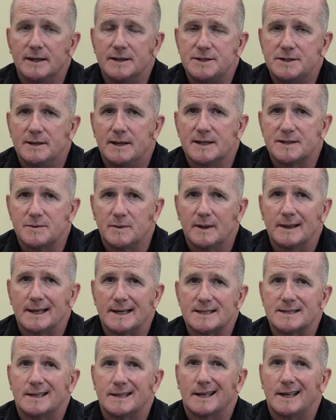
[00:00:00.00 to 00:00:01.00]
that's one
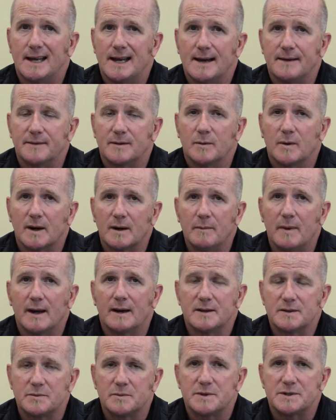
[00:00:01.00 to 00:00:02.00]
less thing you have to worry
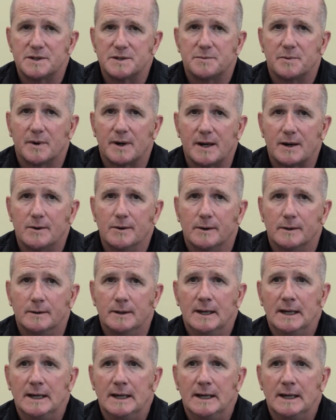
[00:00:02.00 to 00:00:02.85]
about, which is pretty cool.